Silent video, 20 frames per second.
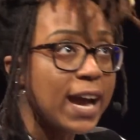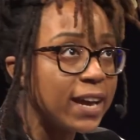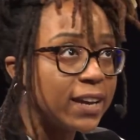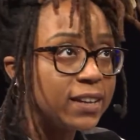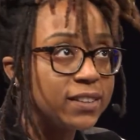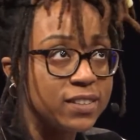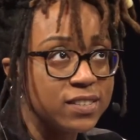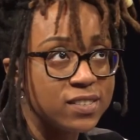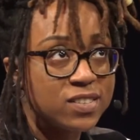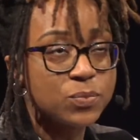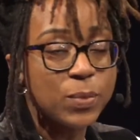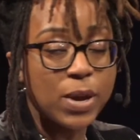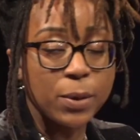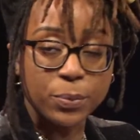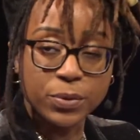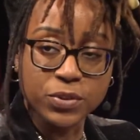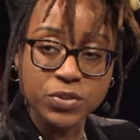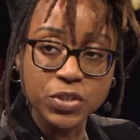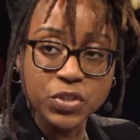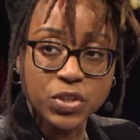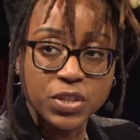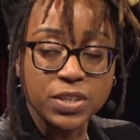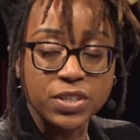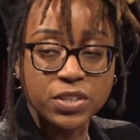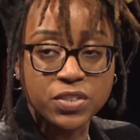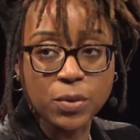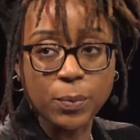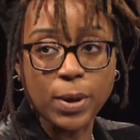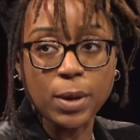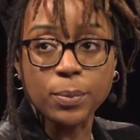this is my position,
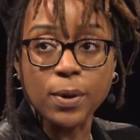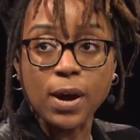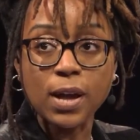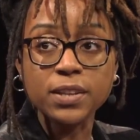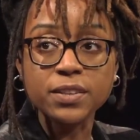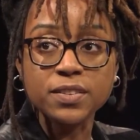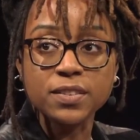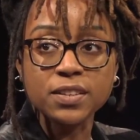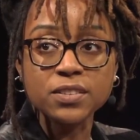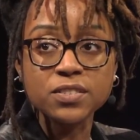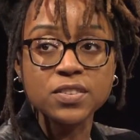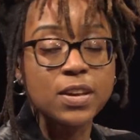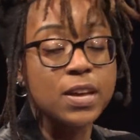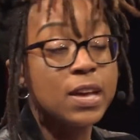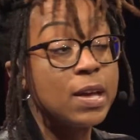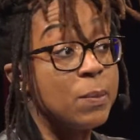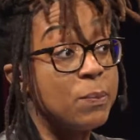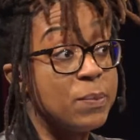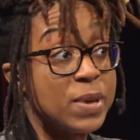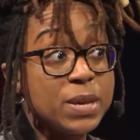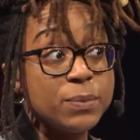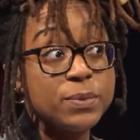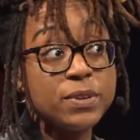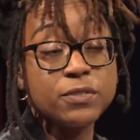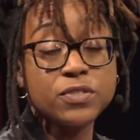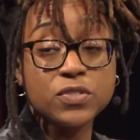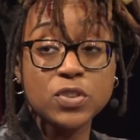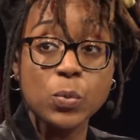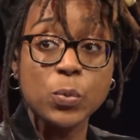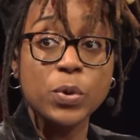these are my politics, maybe if
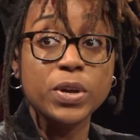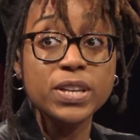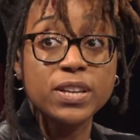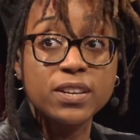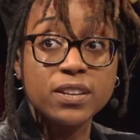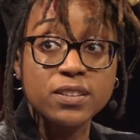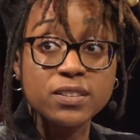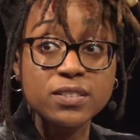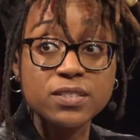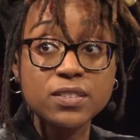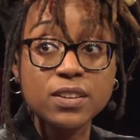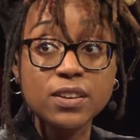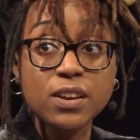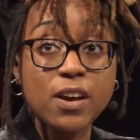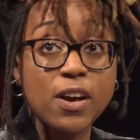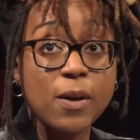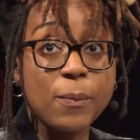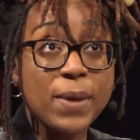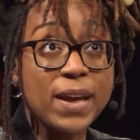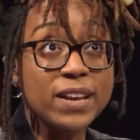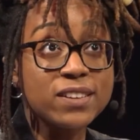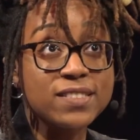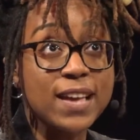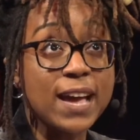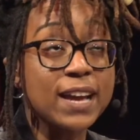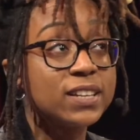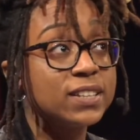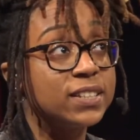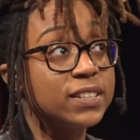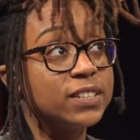someone is
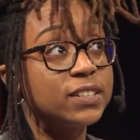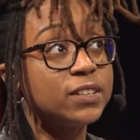exactly